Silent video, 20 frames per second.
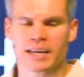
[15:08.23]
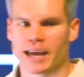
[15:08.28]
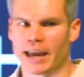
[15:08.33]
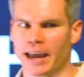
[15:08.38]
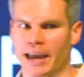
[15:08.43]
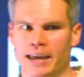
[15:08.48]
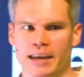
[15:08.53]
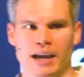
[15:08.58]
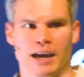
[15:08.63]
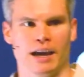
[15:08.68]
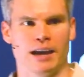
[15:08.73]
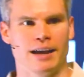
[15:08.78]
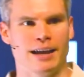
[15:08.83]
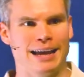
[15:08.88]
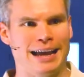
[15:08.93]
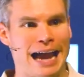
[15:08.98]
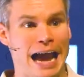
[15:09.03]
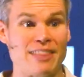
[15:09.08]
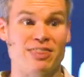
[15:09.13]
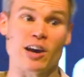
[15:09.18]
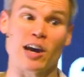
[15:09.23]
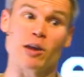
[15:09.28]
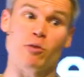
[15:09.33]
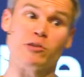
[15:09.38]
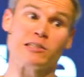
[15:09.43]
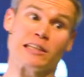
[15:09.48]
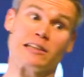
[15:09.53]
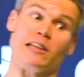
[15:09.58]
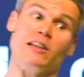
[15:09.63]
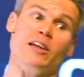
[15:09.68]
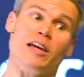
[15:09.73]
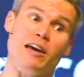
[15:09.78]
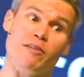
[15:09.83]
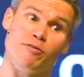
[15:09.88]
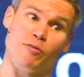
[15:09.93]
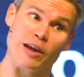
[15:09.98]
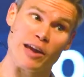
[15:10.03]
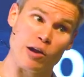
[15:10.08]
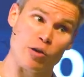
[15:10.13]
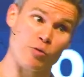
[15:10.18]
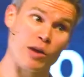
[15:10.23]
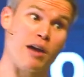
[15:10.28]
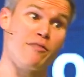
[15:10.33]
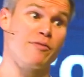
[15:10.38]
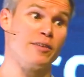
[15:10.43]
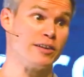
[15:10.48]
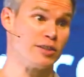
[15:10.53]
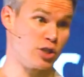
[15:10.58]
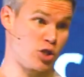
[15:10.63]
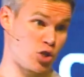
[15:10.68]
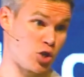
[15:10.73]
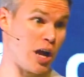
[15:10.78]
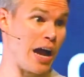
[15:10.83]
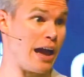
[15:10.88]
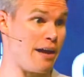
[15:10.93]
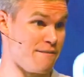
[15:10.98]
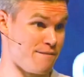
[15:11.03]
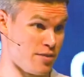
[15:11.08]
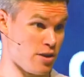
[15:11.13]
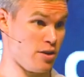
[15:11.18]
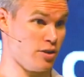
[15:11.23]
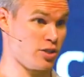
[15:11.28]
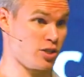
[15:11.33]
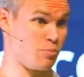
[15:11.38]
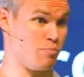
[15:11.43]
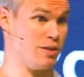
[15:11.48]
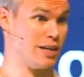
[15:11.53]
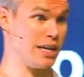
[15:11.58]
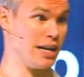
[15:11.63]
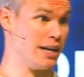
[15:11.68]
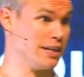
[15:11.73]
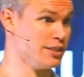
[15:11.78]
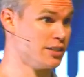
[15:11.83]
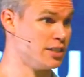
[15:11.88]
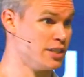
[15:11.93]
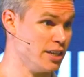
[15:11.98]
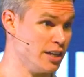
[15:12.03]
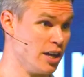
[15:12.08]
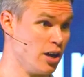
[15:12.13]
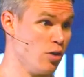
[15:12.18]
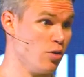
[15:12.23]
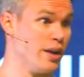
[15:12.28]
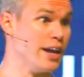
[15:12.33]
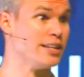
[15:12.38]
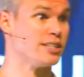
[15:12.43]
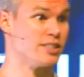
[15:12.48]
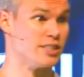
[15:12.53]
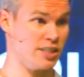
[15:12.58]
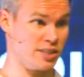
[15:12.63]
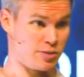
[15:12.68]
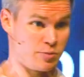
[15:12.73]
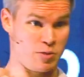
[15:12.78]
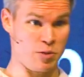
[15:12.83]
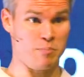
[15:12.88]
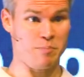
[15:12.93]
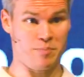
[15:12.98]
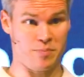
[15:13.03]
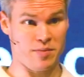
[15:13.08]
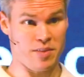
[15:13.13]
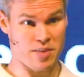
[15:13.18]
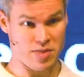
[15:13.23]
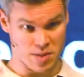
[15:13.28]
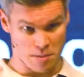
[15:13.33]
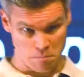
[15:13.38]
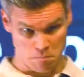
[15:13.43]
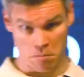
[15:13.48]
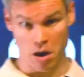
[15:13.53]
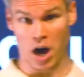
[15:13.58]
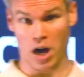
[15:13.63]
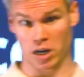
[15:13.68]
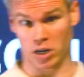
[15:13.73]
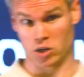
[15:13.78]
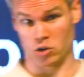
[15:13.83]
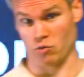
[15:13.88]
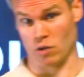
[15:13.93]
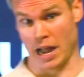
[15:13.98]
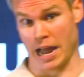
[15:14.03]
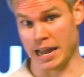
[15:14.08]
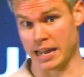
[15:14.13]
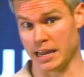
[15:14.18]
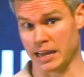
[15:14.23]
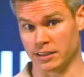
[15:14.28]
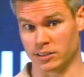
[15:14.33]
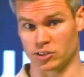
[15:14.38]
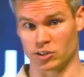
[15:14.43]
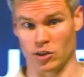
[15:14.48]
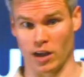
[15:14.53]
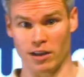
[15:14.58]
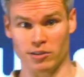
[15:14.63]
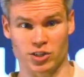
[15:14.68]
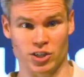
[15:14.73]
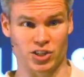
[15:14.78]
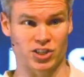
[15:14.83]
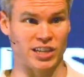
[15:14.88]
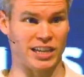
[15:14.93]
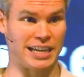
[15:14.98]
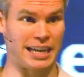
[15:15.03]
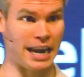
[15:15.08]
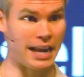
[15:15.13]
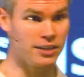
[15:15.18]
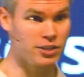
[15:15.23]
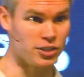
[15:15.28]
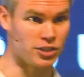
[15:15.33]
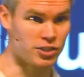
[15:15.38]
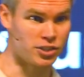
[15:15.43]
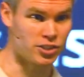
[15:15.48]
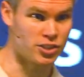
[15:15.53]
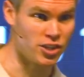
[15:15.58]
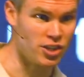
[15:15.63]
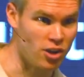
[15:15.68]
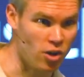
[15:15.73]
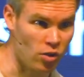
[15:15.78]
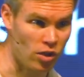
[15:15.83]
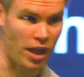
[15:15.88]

And uh, I thought it was a little ir- irreverent to try it first because, you know, it's the, the, the monk, right? And so I just said, Can I just, you know,